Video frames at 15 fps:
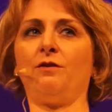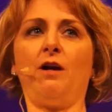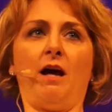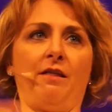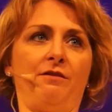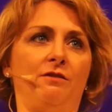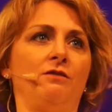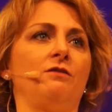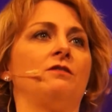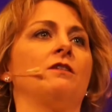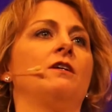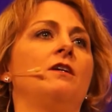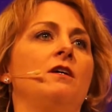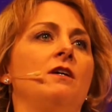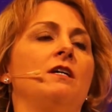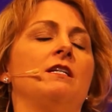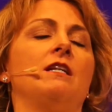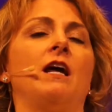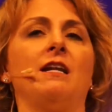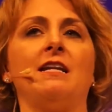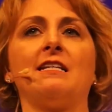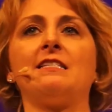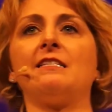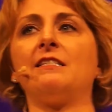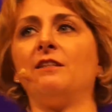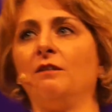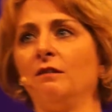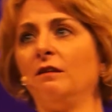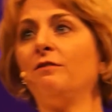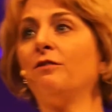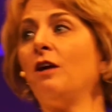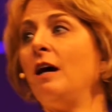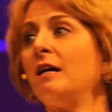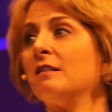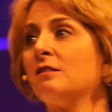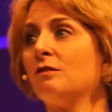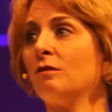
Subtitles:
for others, not necessarily for us.